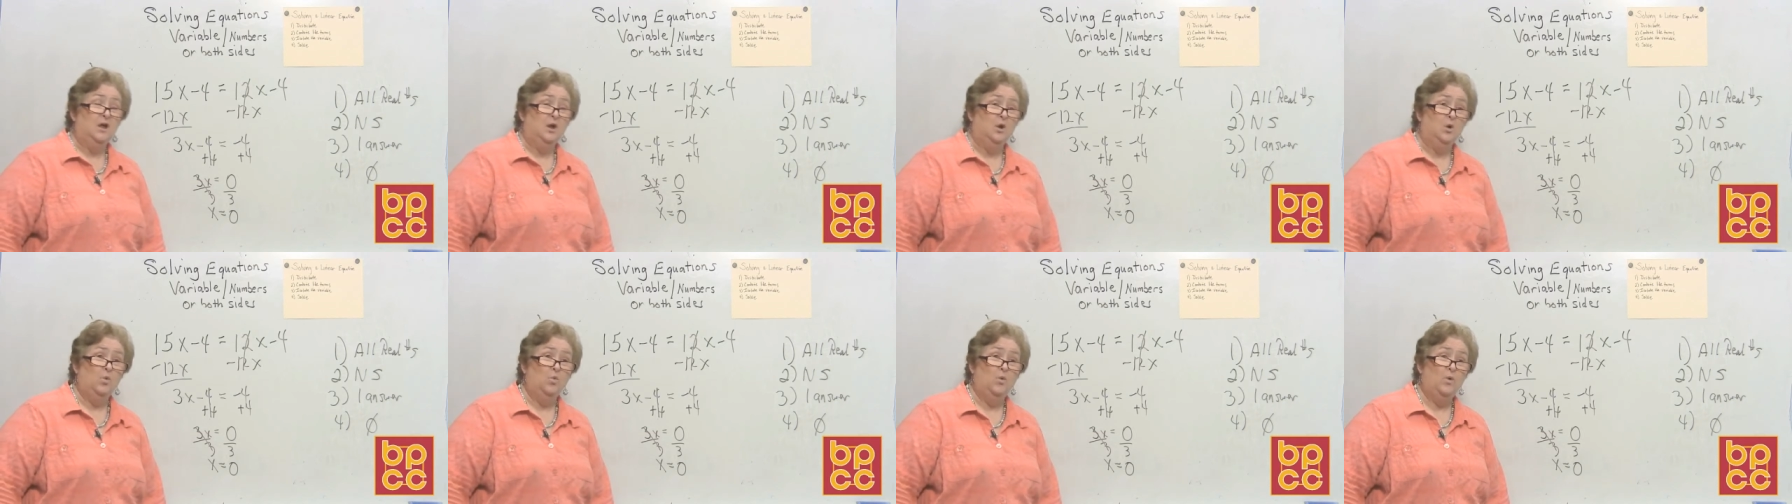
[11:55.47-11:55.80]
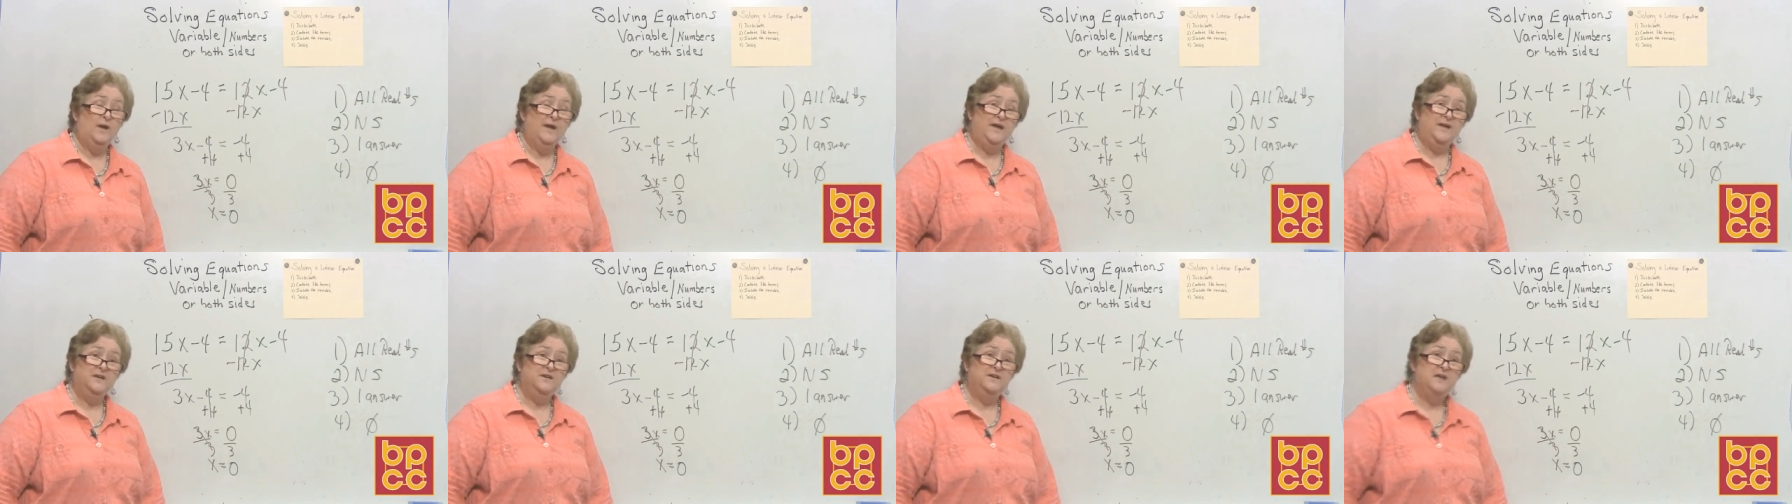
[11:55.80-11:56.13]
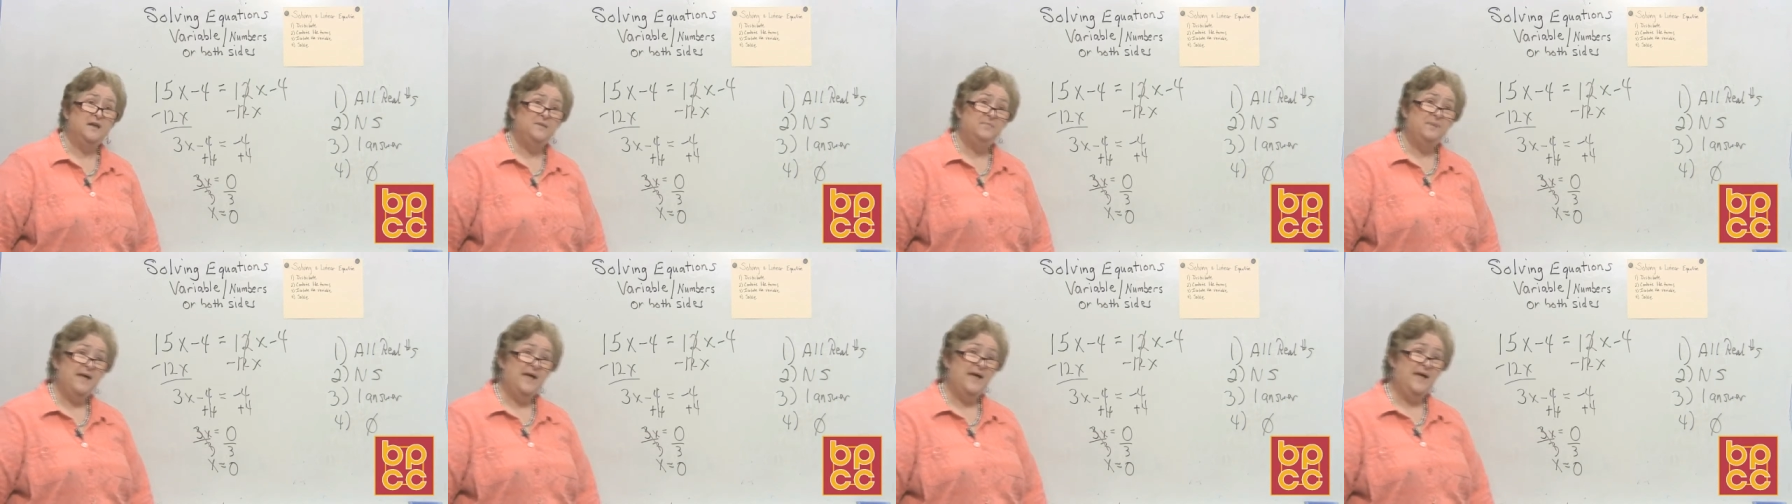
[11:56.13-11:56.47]
we ended
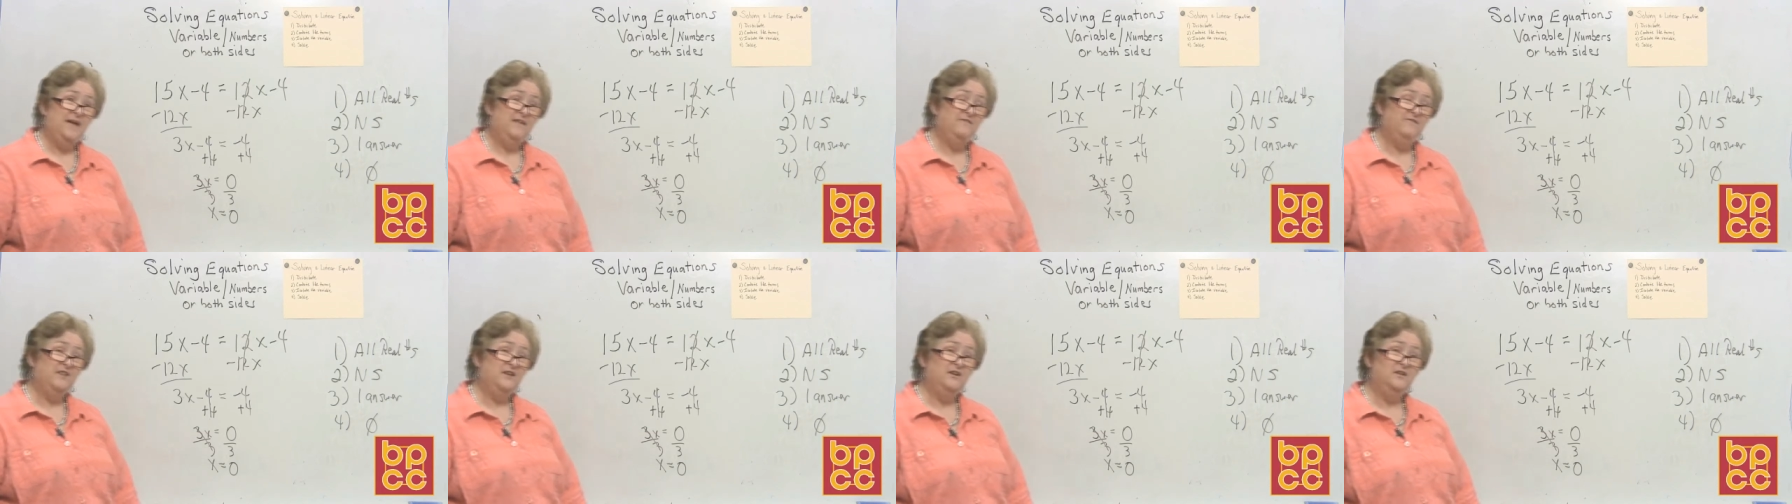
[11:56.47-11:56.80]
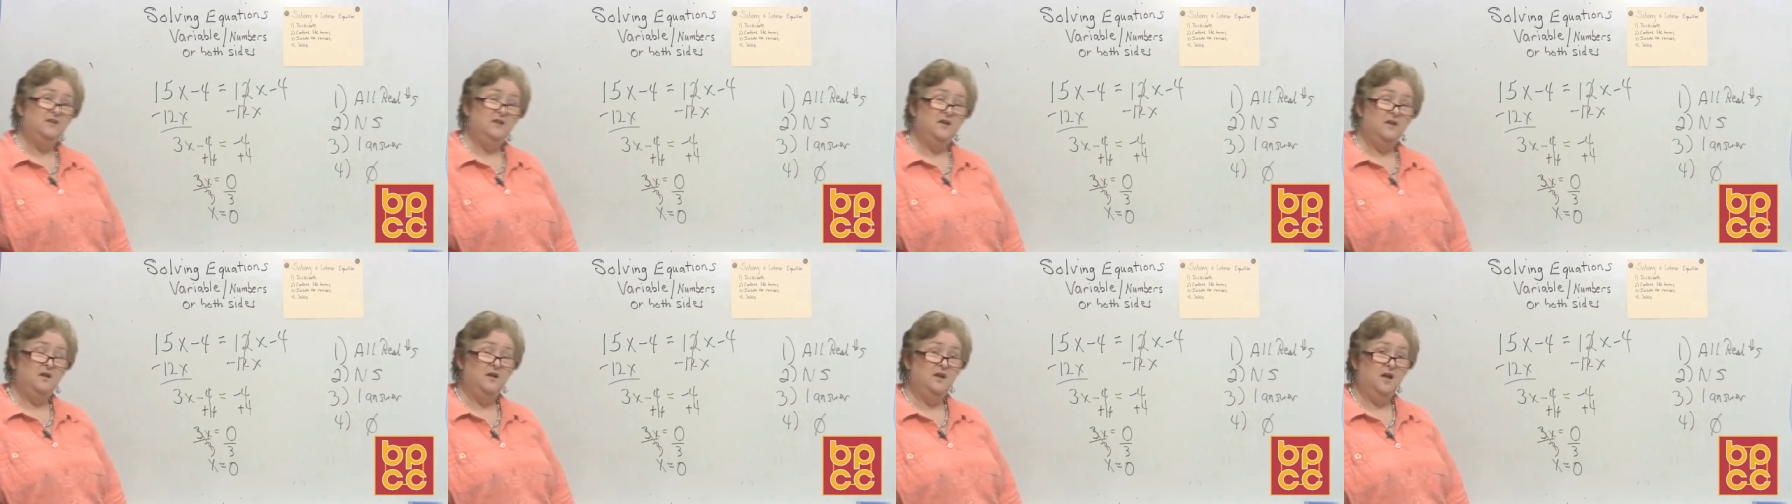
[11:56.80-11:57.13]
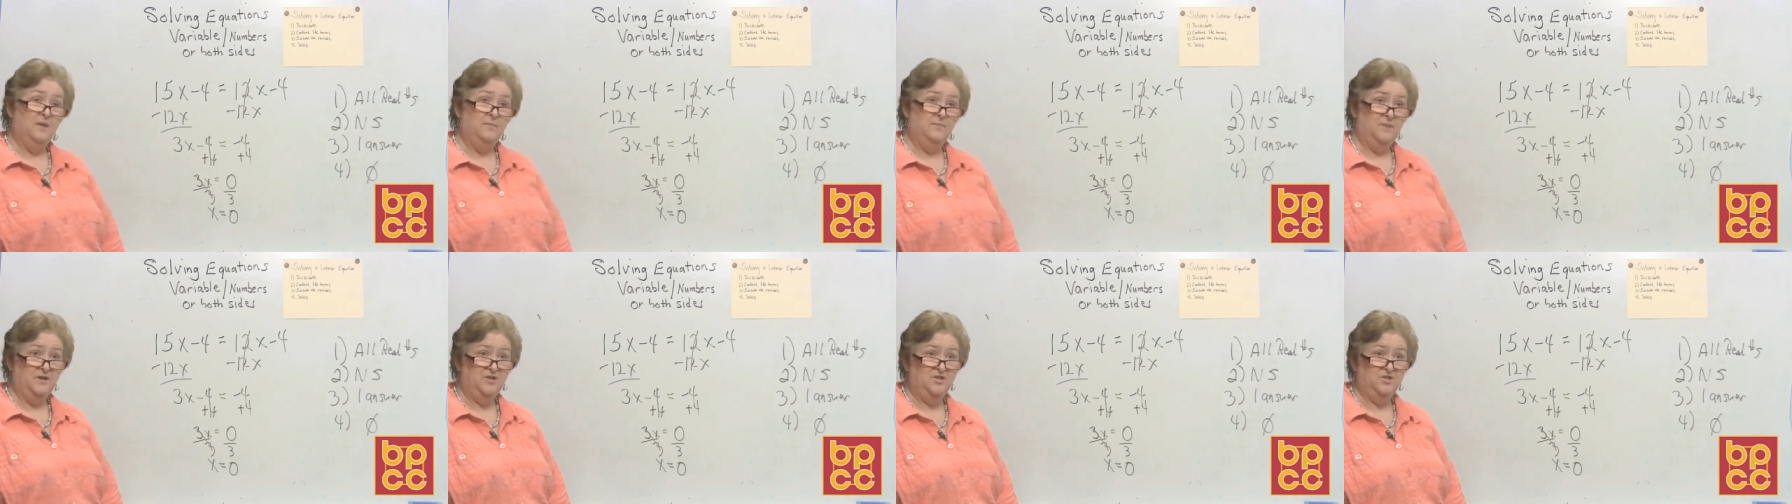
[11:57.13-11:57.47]
up having
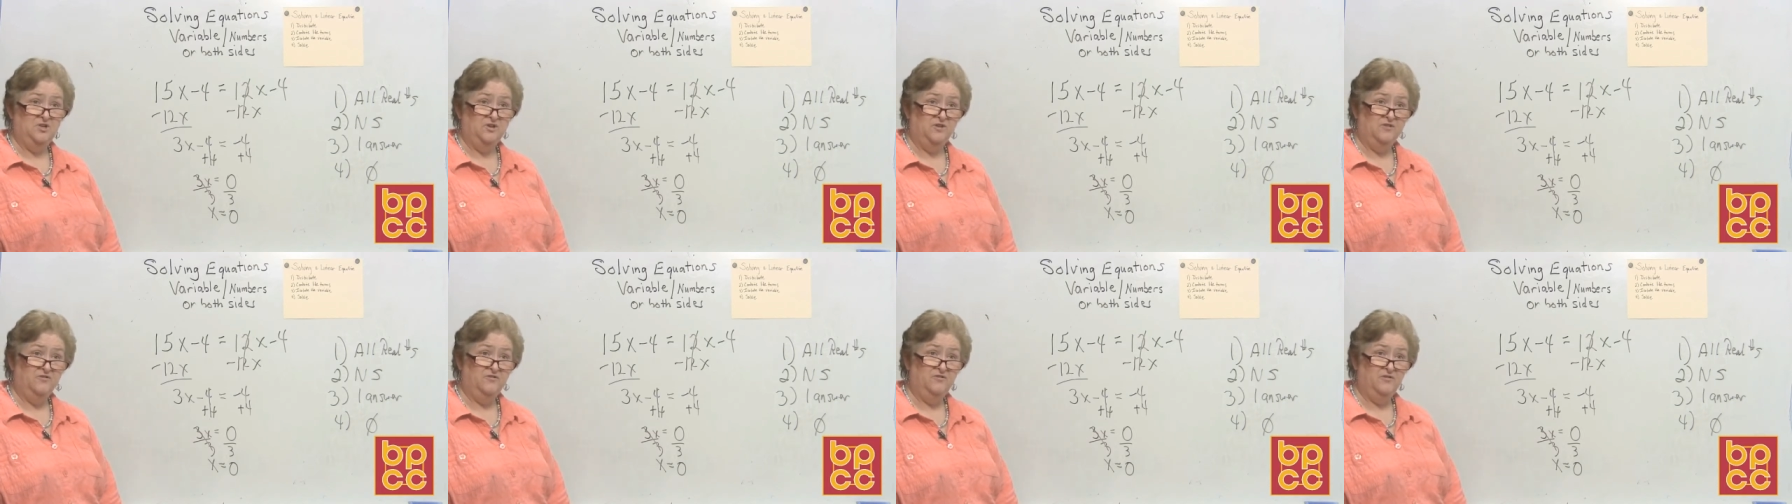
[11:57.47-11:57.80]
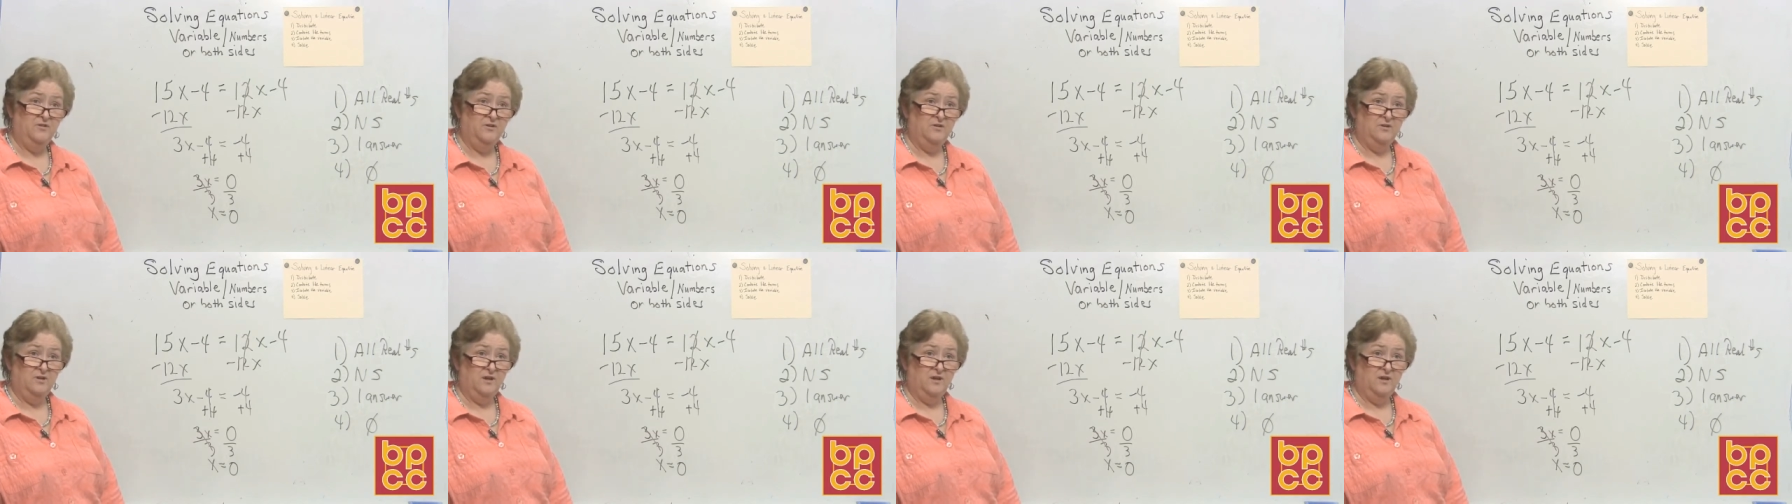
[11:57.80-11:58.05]
a bunch of